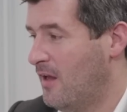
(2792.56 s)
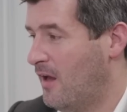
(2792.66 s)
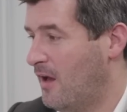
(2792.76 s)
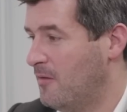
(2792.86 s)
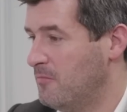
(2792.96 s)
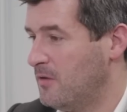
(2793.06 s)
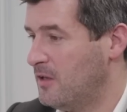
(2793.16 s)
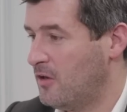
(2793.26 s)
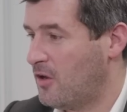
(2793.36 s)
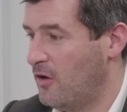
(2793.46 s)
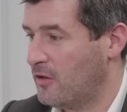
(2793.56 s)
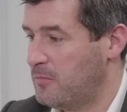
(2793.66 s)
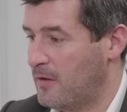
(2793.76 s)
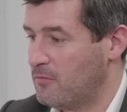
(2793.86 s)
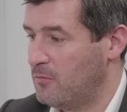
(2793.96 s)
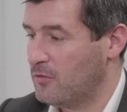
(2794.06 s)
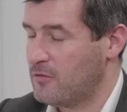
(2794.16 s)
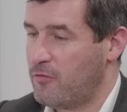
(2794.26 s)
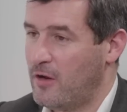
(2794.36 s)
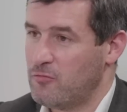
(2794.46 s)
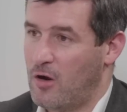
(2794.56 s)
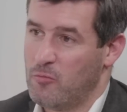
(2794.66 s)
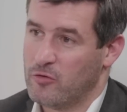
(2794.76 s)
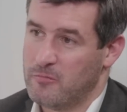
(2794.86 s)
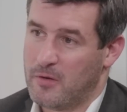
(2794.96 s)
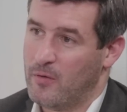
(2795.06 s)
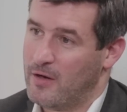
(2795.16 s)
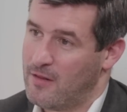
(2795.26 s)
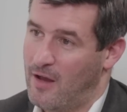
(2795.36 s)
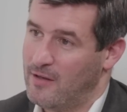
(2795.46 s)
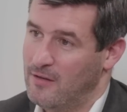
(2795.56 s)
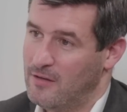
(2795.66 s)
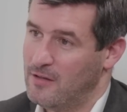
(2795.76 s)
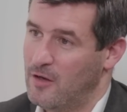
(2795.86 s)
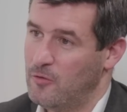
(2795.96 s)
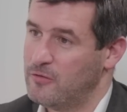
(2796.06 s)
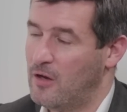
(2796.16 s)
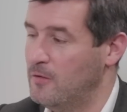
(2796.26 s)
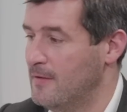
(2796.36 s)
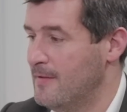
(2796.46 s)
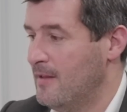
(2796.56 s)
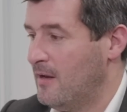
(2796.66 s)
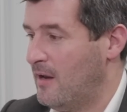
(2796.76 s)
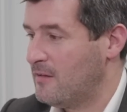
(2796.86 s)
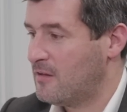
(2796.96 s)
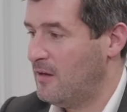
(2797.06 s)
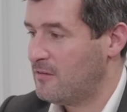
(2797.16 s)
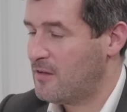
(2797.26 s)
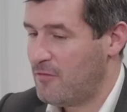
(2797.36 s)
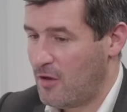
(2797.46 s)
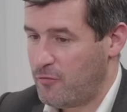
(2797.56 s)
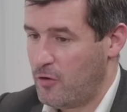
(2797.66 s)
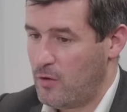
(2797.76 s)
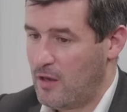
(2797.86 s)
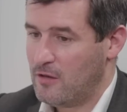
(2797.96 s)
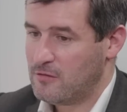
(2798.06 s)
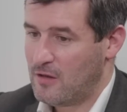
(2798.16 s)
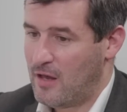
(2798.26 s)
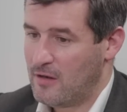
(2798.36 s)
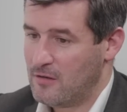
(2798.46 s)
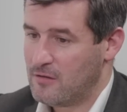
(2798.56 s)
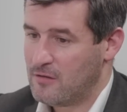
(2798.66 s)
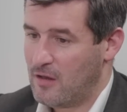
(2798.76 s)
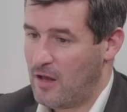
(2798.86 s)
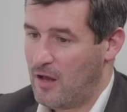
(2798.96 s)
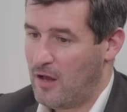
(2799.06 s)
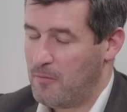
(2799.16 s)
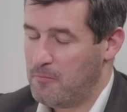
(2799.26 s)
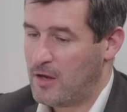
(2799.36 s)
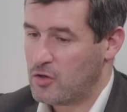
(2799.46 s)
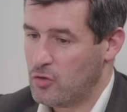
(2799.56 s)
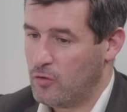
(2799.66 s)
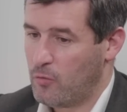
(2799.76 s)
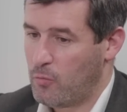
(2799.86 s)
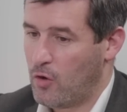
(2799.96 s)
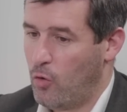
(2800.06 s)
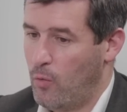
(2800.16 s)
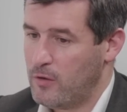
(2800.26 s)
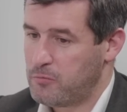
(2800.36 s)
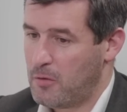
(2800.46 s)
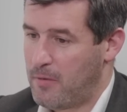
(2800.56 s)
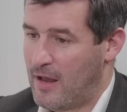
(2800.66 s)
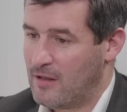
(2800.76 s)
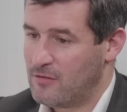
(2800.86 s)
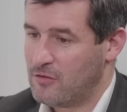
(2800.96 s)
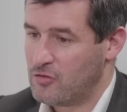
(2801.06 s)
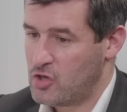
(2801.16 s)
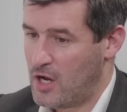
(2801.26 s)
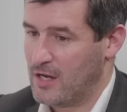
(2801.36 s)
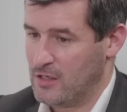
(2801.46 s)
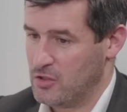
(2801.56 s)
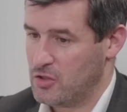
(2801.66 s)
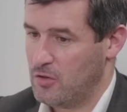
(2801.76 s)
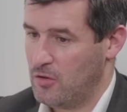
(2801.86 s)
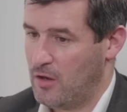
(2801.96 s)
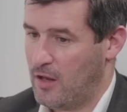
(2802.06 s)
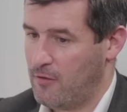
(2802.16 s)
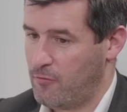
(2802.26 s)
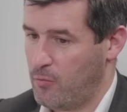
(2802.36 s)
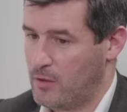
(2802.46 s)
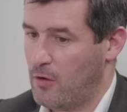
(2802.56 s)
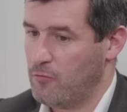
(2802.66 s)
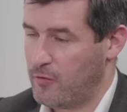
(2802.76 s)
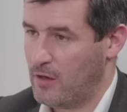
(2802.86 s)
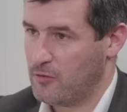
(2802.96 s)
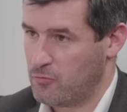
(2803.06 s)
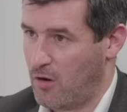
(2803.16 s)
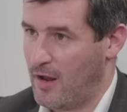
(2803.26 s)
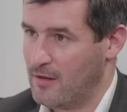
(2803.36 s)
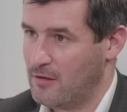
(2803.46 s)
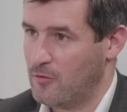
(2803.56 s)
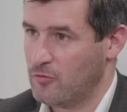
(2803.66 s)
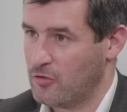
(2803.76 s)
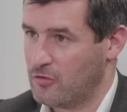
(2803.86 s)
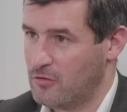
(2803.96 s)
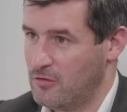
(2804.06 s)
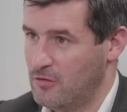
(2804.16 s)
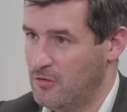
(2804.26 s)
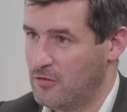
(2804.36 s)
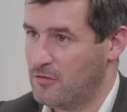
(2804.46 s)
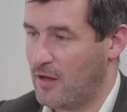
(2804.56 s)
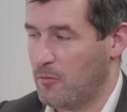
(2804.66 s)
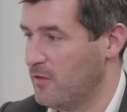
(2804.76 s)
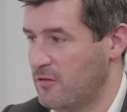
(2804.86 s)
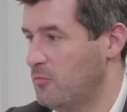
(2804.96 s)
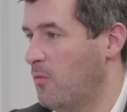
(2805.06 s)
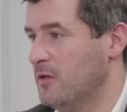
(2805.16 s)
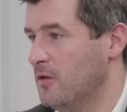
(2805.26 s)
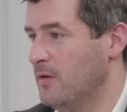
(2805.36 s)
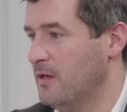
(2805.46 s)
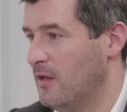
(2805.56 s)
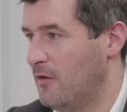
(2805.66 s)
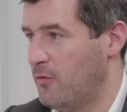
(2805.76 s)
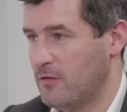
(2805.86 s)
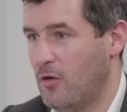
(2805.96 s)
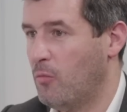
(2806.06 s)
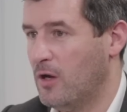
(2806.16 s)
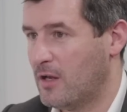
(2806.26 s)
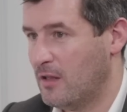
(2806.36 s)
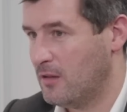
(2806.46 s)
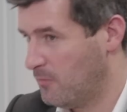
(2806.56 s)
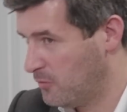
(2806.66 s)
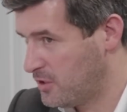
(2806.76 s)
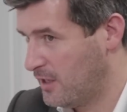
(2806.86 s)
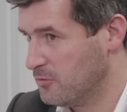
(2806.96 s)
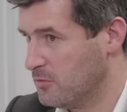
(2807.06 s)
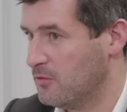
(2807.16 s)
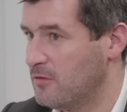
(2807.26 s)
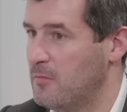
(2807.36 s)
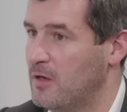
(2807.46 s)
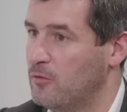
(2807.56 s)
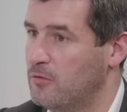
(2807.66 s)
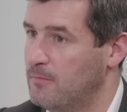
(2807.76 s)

you know, you can't expect, what's the phrase, Rome wasn't built in a day, you know. So let's give it a few years and make sure that we're always prepared to change if we don't feel it's right. Don't just say, well, this is what we're doing. If it's not working, we'll change, we'll do something else.